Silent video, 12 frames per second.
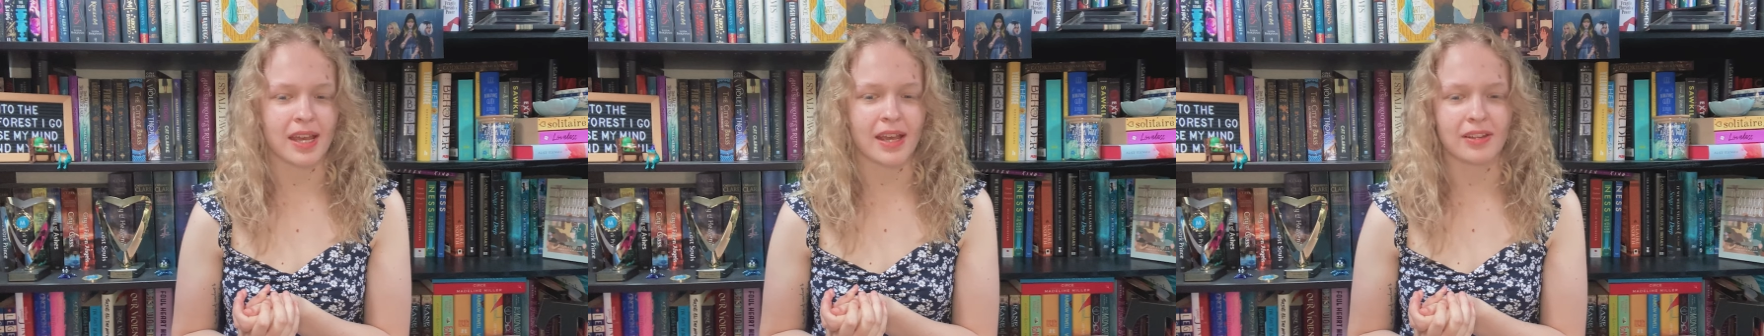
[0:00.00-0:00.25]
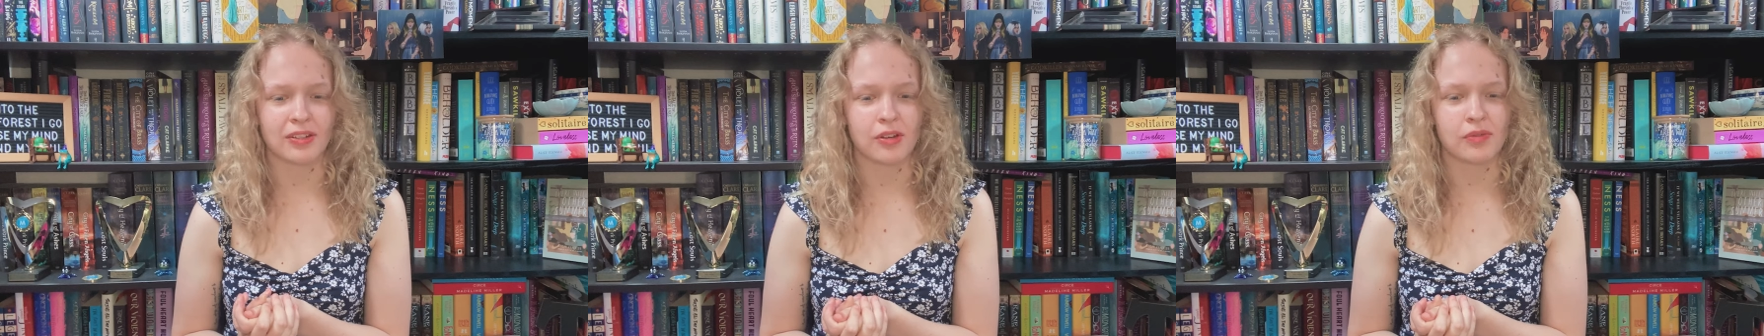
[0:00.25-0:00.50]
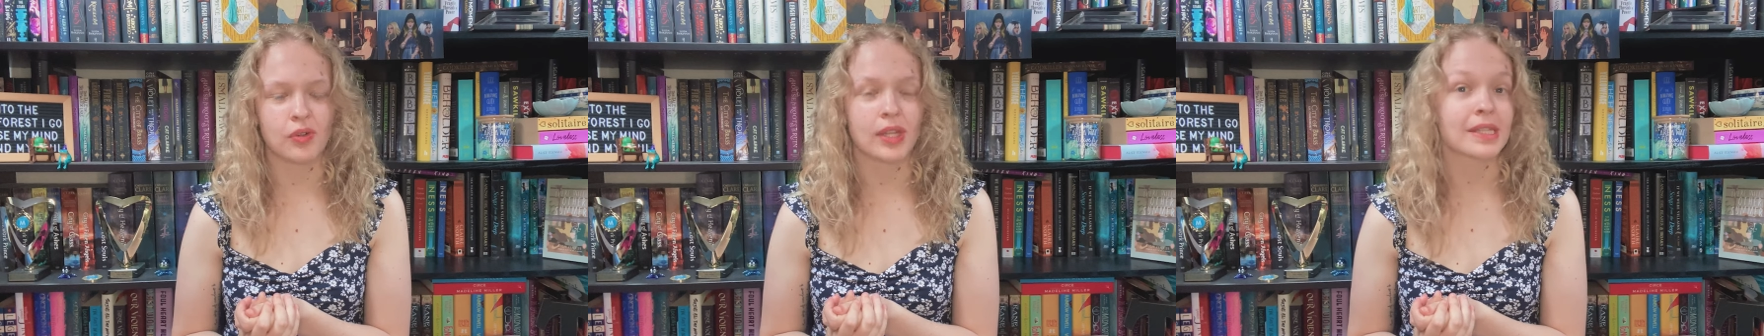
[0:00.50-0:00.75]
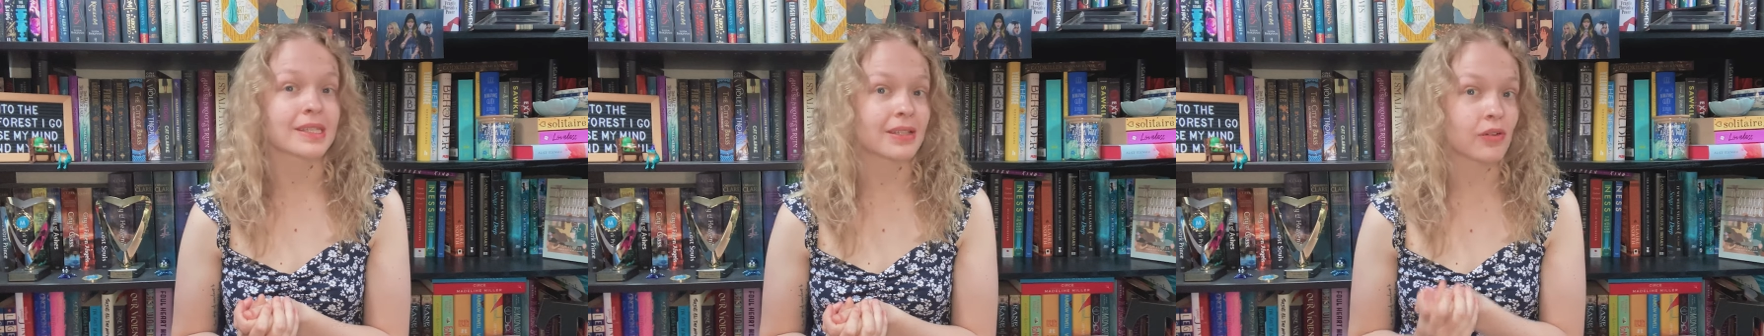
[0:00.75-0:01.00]
at a novel
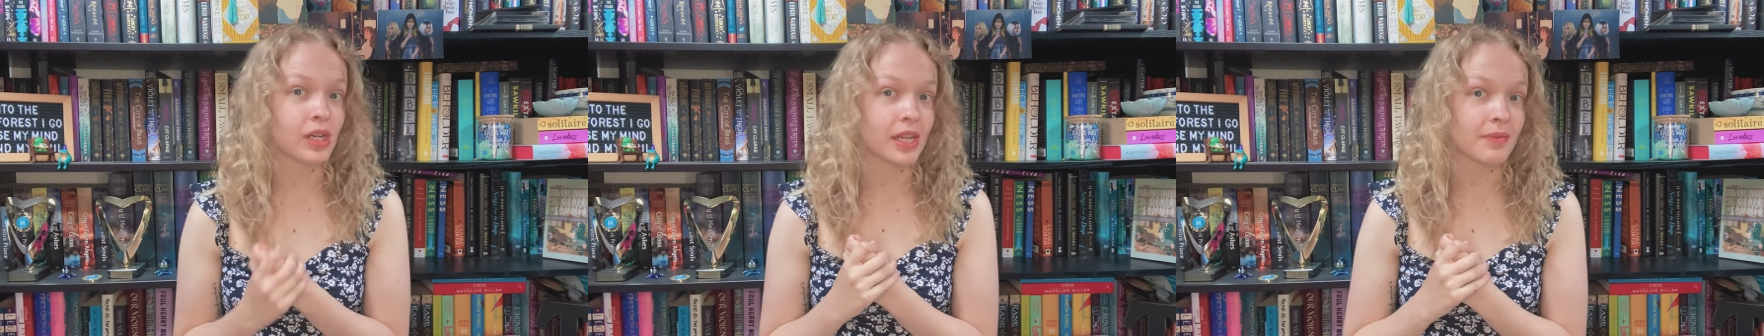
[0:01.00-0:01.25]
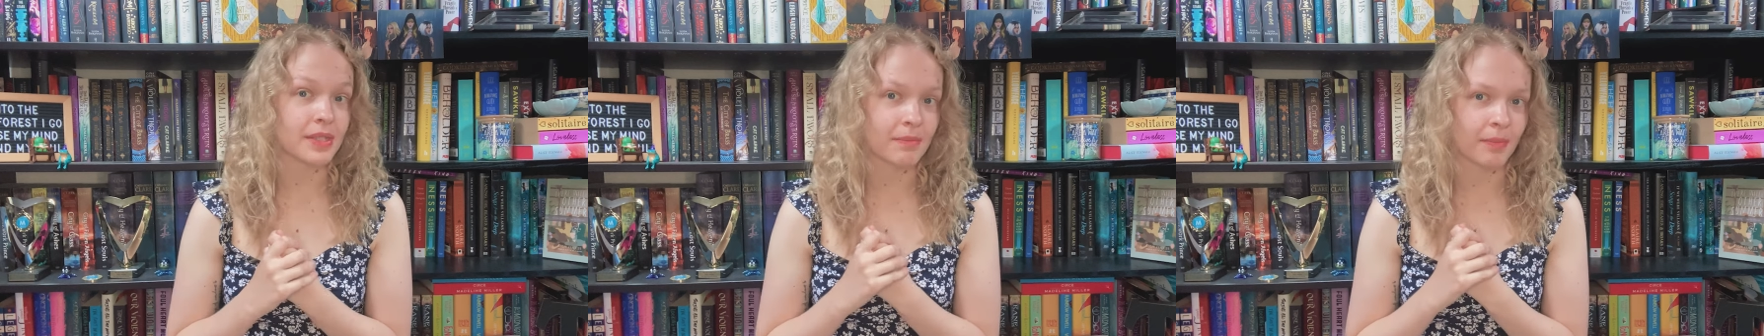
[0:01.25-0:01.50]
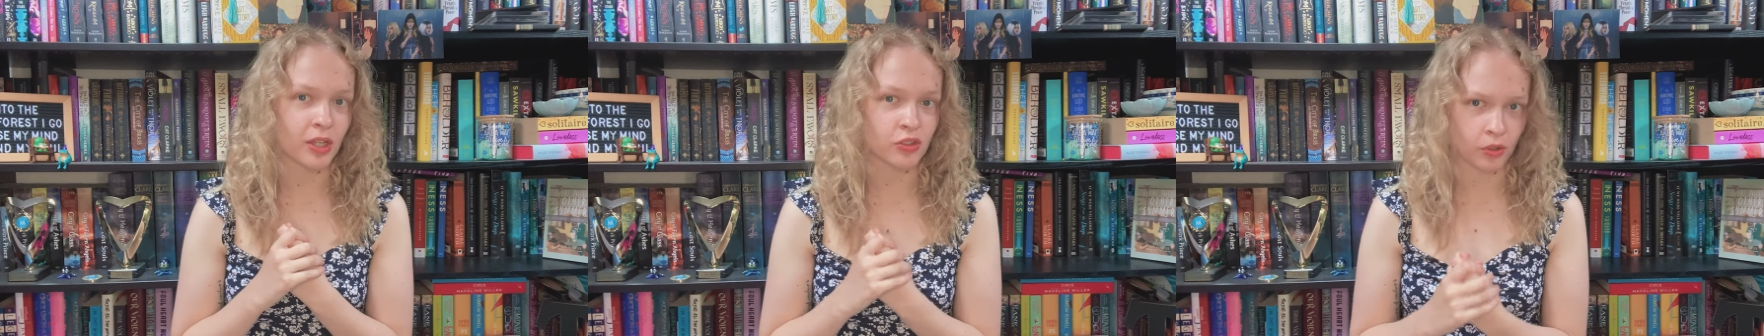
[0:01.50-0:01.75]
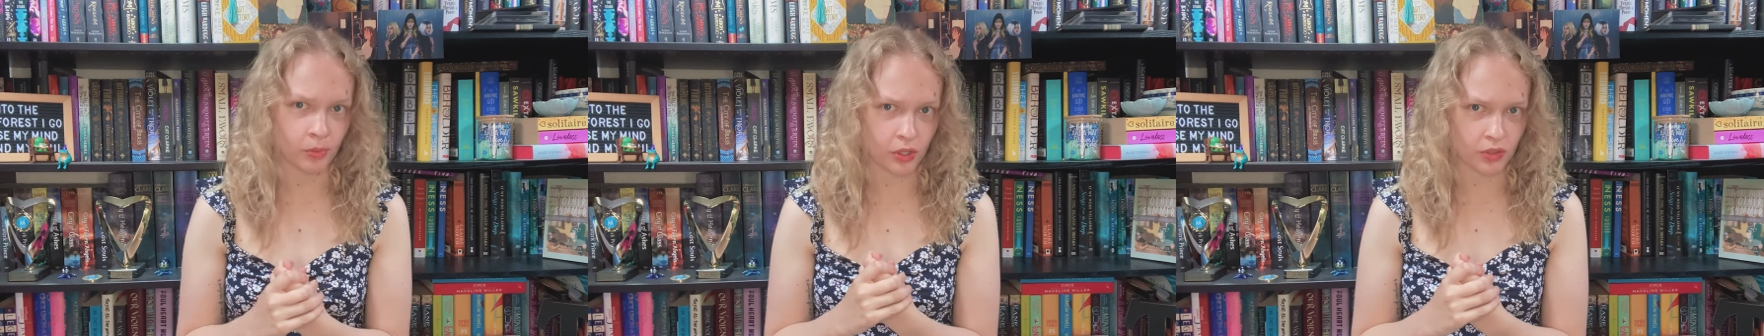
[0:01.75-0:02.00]
that still lives in my
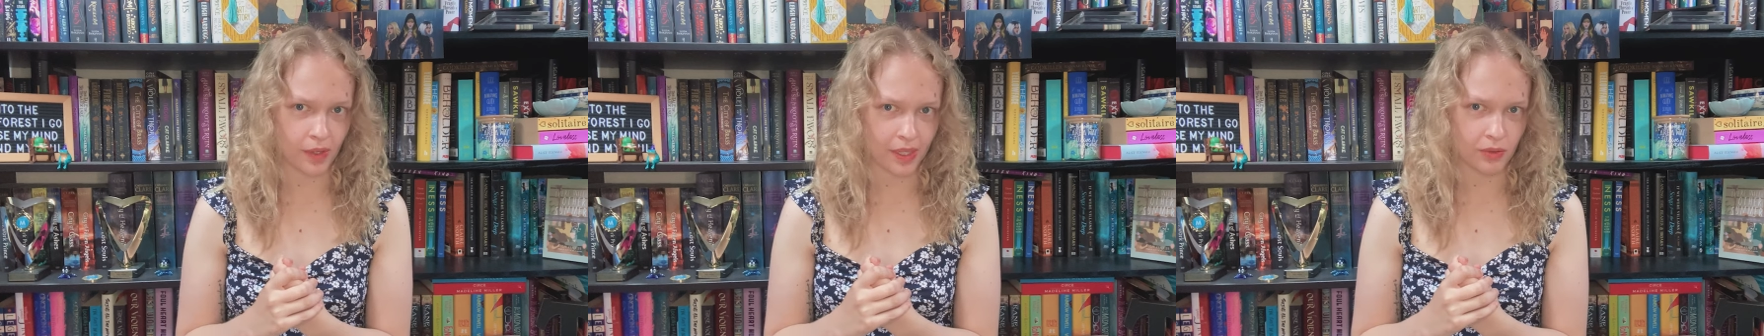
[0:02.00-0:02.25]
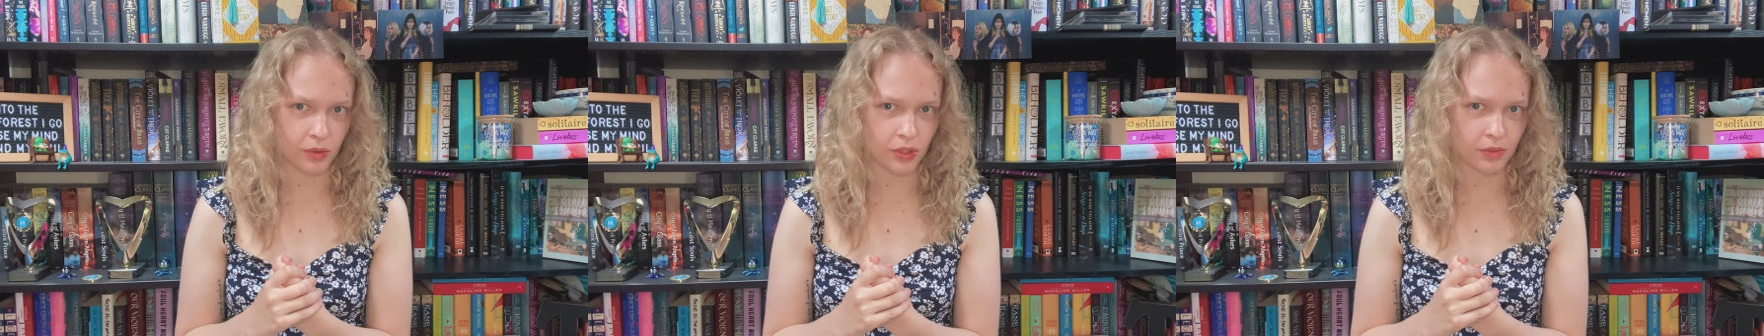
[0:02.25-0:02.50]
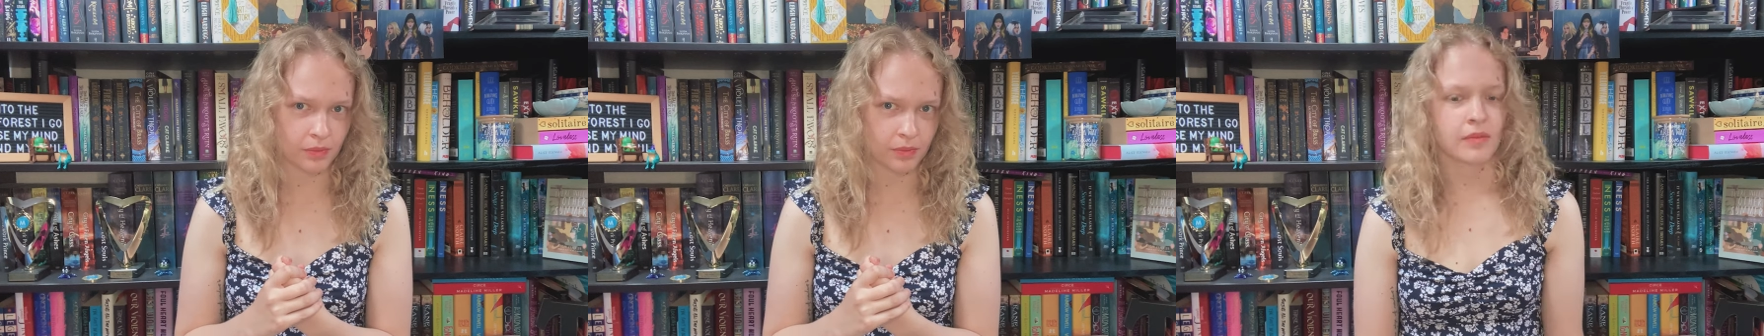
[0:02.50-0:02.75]
Dropbox files.